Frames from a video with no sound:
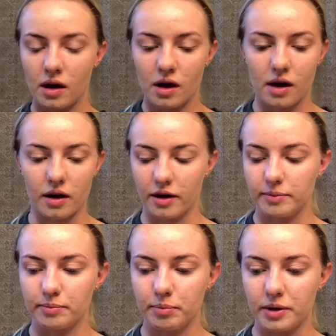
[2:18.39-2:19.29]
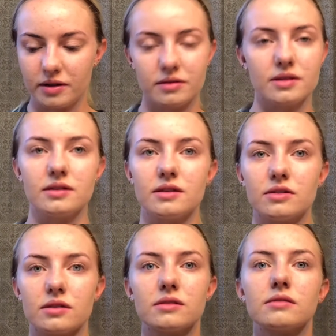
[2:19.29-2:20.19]
But since it's
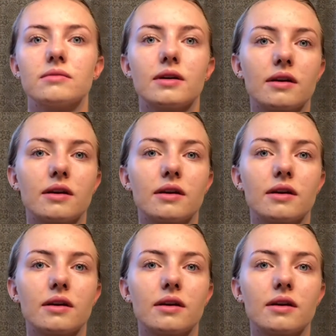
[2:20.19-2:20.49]
just like